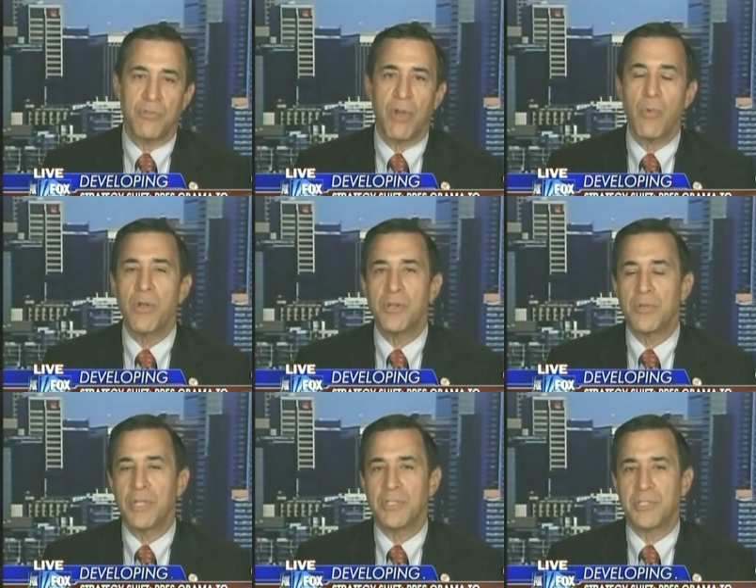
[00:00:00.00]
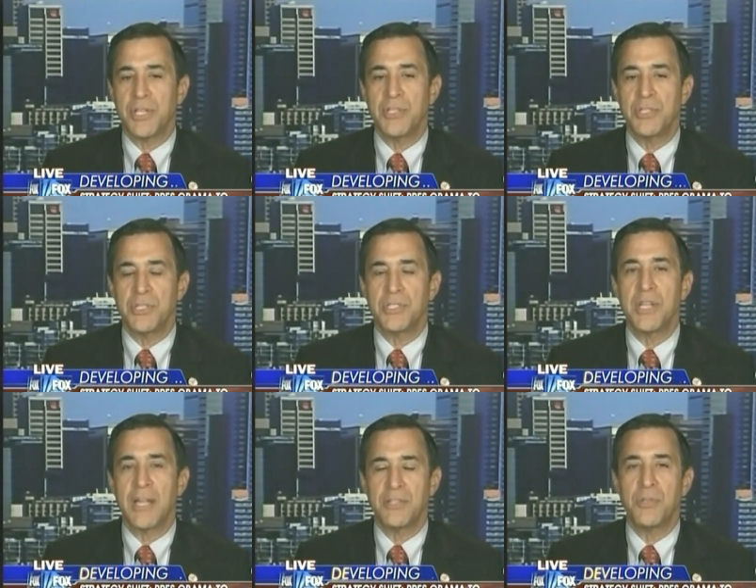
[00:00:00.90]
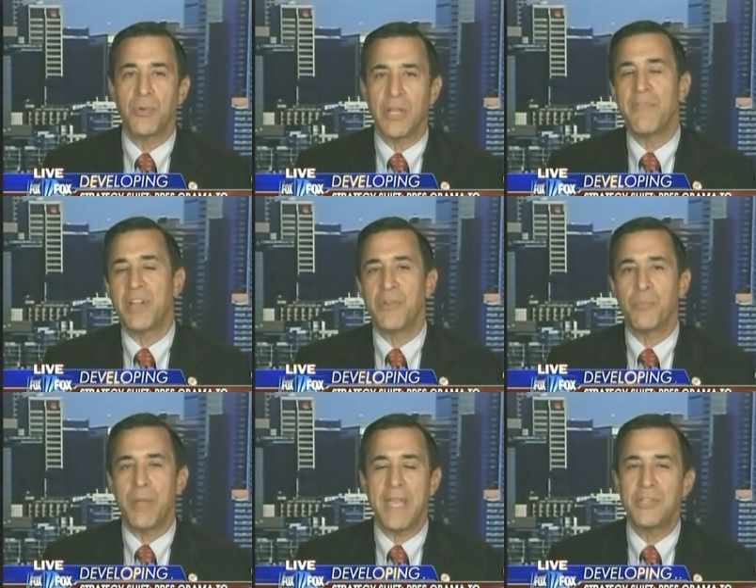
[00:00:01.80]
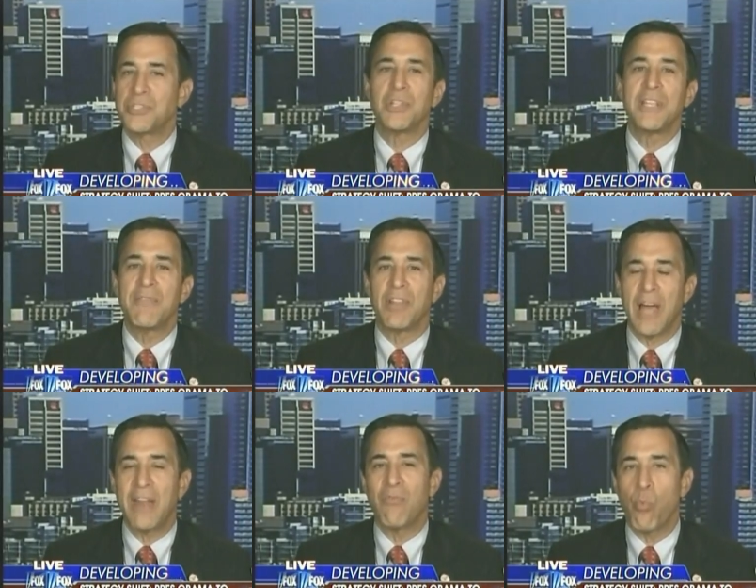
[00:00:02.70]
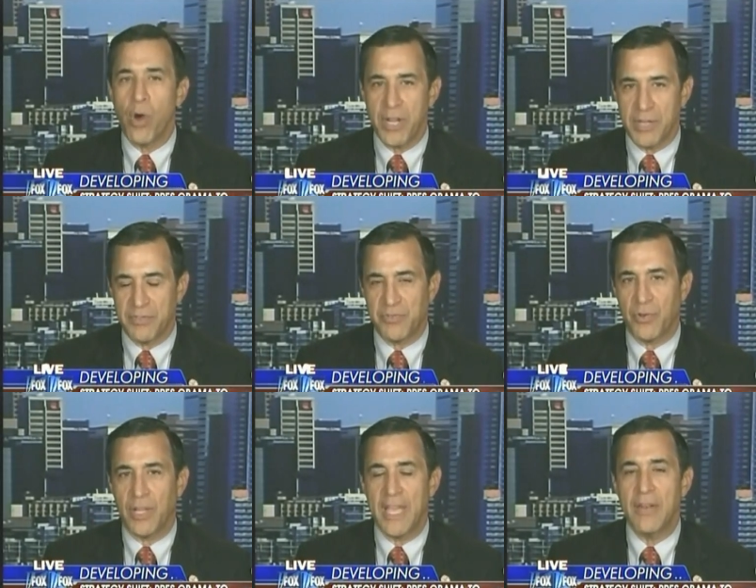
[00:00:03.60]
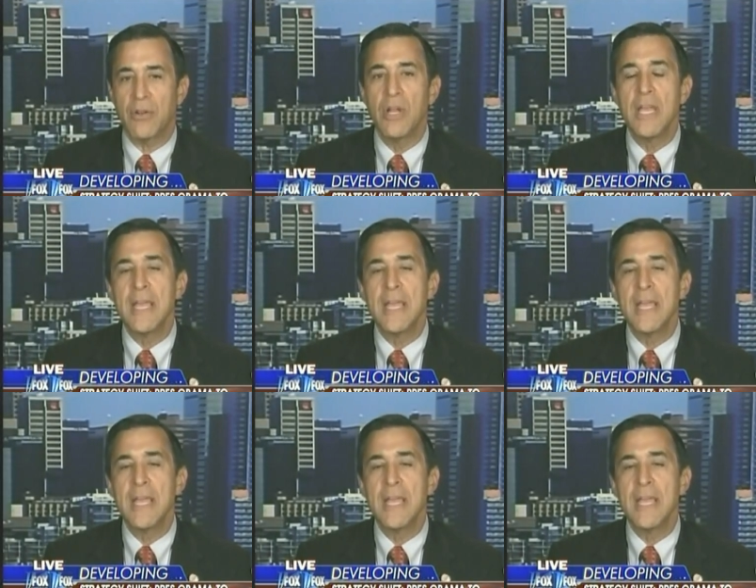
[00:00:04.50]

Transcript: The right way to do legislation is not to do 1,100 pages and leave a lot of what-ifs for later.